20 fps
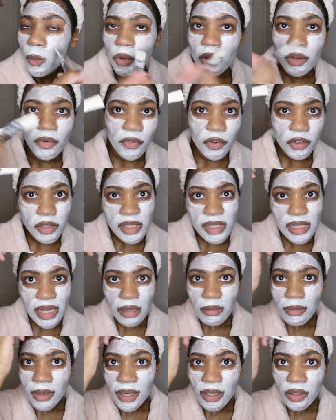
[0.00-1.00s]
The first
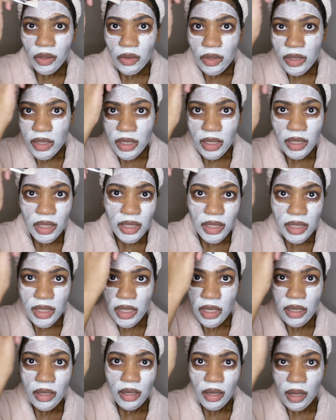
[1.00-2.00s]
time I used
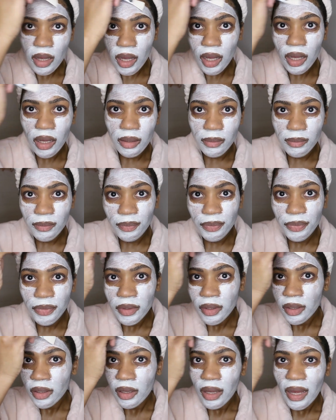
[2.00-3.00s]
this,
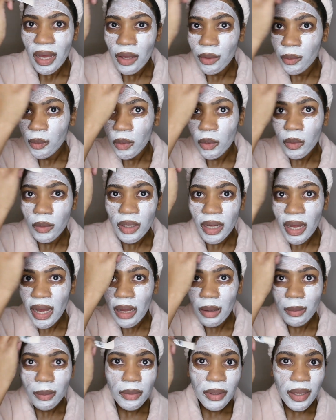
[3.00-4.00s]
I woke
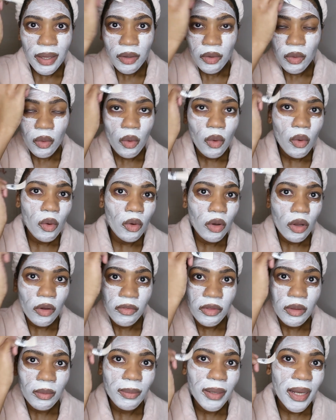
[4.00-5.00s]
up and all
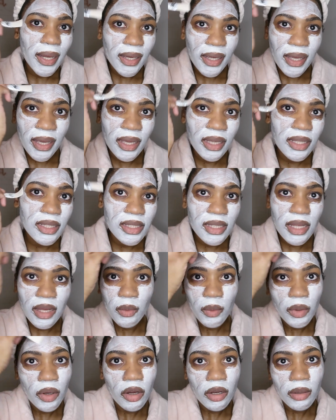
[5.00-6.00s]
of the blackheads
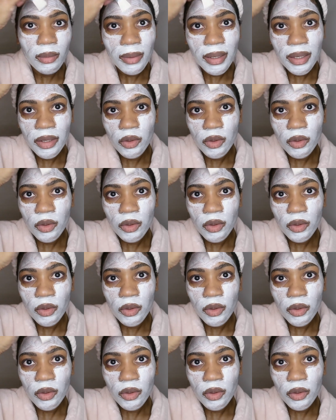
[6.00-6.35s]
that were on my